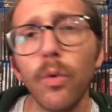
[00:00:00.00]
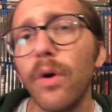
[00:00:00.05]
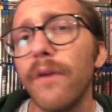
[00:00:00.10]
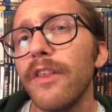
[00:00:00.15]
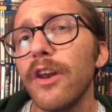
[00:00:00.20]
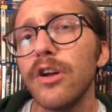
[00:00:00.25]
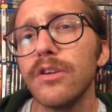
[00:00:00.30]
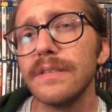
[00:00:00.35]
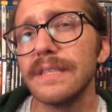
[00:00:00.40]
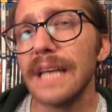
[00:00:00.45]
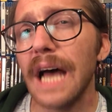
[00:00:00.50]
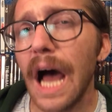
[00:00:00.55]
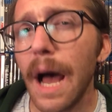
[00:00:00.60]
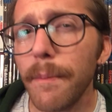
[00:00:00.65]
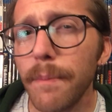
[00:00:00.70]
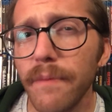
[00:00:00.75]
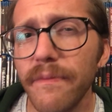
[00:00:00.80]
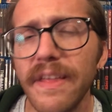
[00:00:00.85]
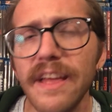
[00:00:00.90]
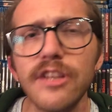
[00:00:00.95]
And then on
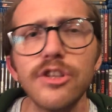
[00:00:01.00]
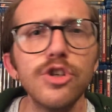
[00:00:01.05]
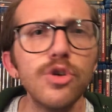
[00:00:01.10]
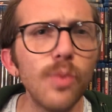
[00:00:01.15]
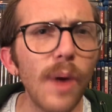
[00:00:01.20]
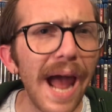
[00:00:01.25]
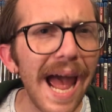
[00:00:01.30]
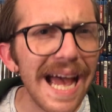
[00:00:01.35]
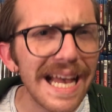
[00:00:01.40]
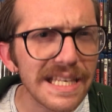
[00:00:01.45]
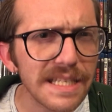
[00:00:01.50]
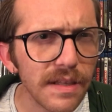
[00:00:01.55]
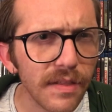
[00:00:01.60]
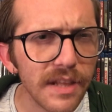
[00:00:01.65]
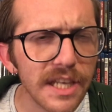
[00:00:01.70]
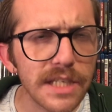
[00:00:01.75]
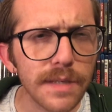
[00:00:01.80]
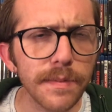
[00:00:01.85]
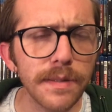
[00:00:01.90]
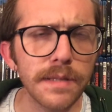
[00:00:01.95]
top of that too, as
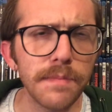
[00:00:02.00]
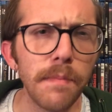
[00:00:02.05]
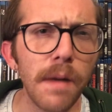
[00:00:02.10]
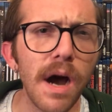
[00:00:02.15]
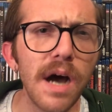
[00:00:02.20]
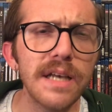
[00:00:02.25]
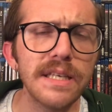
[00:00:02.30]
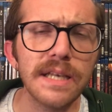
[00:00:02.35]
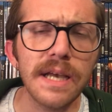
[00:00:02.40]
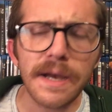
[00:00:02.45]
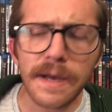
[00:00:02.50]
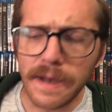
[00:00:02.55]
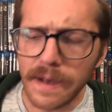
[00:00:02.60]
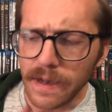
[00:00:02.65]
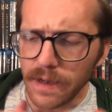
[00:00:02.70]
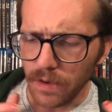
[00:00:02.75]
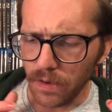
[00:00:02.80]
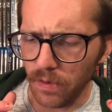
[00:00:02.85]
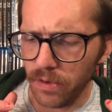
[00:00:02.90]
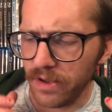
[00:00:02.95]
Elizabeth Moss,
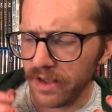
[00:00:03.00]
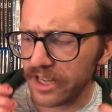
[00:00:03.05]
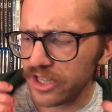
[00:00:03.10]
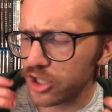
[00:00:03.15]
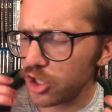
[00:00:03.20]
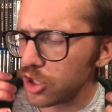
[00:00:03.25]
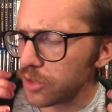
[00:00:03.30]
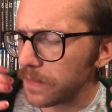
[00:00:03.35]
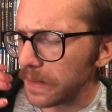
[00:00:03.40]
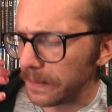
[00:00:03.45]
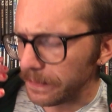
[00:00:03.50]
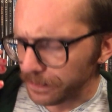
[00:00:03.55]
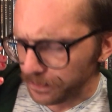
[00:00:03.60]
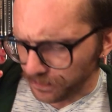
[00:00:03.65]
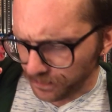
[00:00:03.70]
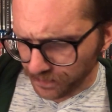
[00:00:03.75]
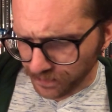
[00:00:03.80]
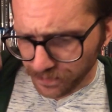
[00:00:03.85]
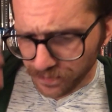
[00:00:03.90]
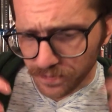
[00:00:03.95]
excuse me,
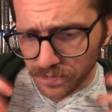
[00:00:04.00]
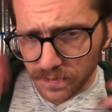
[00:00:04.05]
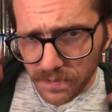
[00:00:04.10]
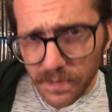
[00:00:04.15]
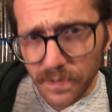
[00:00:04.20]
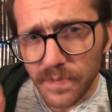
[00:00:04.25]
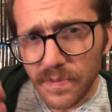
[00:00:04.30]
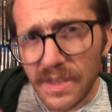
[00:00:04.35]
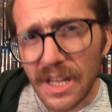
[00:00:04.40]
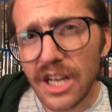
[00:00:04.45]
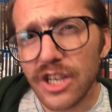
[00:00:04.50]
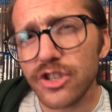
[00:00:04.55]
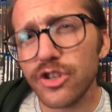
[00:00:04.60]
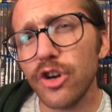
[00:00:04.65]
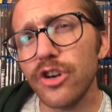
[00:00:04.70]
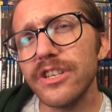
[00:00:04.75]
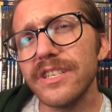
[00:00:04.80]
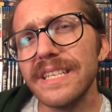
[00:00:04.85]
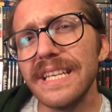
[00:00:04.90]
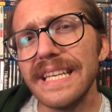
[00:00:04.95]

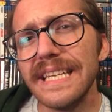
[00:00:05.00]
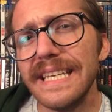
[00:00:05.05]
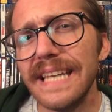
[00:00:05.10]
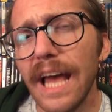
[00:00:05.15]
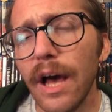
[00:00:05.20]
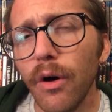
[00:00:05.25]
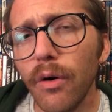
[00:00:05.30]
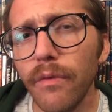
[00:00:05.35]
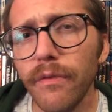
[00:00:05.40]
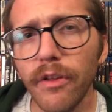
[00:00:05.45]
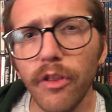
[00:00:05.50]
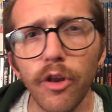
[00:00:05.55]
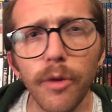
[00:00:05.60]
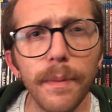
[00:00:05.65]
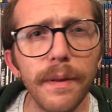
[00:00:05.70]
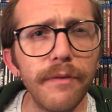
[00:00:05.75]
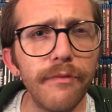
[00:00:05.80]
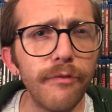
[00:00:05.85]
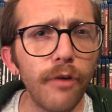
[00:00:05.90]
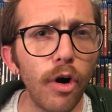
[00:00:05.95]
starts to delve a little
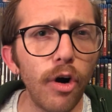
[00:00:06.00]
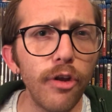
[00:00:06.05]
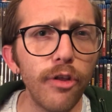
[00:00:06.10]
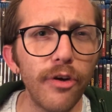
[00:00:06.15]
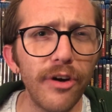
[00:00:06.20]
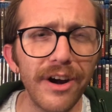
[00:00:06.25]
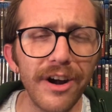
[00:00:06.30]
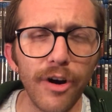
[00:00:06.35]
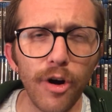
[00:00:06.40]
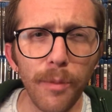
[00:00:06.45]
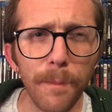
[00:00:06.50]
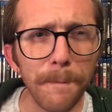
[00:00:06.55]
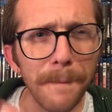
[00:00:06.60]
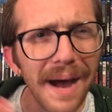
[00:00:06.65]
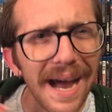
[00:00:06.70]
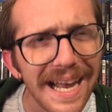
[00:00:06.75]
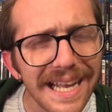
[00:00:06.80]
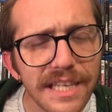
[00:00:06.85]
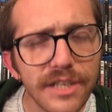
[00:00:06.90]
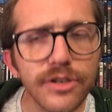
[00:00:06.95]
bit farther and her
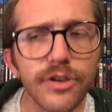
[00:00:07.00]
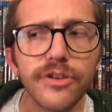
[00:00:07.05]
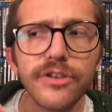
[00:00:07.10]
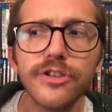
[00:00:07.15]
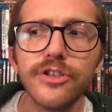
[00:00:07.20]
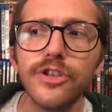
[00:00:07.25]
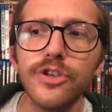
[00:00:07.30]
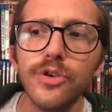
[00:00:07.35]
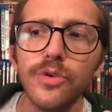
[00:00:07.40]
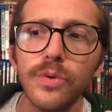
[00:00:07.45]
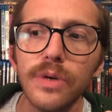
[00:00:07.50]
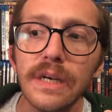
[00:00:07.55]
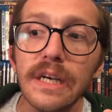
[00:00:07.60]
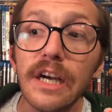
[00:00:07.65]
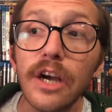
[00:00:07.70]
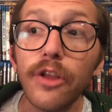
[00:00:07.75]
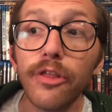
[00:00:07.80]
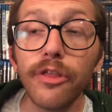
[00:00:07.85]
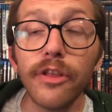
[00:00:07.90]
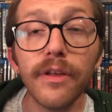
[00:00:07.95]
mind starts to,
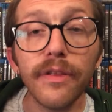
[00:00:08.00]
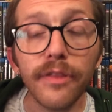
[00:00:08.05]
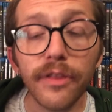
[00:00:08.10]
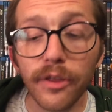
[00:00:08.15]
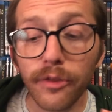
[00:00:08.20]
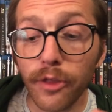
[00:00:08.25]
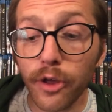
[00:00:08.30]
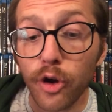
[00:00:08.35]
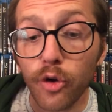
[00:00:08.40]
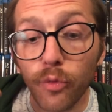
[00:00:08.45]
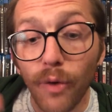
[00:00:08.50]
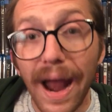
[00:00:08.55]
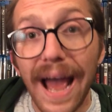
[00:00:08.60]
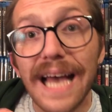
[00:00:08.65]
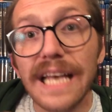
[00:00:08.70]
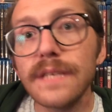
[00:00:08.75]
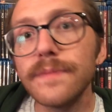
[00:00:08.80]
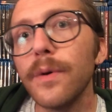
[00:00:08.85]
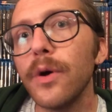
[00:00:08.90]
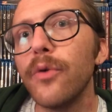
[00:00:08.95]
the
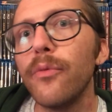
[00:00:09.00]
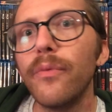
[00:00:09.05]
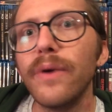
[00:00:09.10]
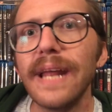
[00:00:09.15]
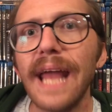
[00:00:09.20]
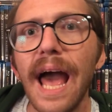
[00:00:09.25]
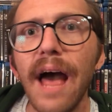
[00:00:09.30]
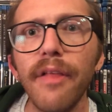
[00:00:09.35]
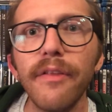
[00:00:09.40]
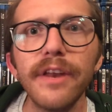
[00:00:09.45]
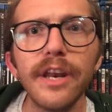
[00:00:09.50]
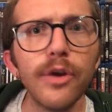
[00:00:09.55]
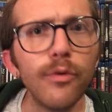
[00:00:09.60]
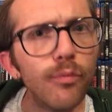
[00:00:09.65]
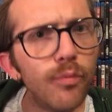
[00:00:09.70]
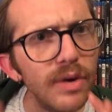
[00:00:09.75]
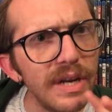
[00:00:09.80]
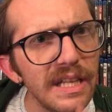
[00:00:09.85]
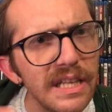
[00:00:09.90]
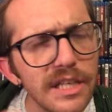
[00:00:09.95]
grasp on reality
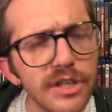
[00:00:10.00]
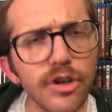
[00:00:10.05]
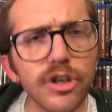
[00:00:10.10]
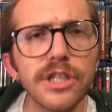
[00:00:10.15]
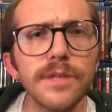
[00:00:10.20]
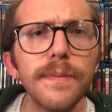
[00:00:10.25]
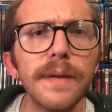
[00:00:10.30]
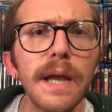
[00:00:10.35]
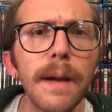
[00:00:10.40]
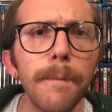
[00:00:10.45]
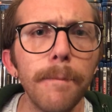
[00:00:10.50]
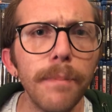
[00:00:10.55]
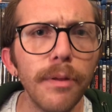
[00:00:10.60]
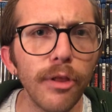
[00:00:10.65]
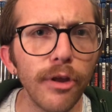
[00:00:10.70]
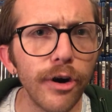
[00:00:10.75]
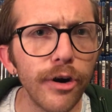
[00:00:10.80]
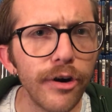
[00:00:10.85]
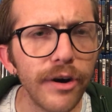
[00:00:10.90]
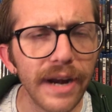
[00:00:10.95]
really starts to become
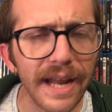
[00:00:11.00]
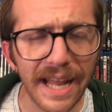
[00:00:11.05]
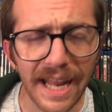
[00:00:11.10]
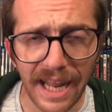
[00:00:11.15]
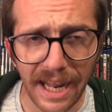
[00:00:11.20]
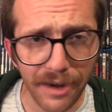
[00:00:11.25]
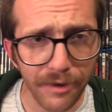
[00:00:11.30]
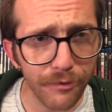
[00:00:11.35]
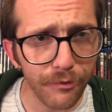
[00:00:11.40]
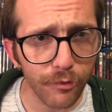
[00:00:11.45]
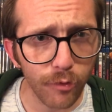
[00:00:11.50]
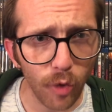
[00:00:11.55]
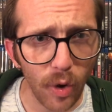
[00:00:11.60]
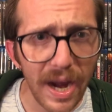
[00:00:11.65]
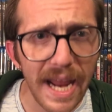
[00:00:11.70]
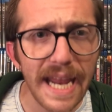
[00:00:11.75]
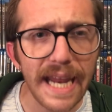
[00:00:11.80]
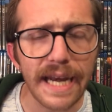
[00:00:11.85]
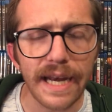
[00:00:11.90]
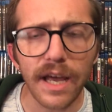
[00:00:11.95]
blurred and
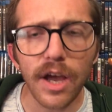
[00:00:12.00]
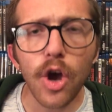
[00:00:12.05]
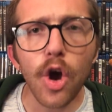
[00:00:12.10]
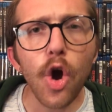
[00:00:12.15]
frayed.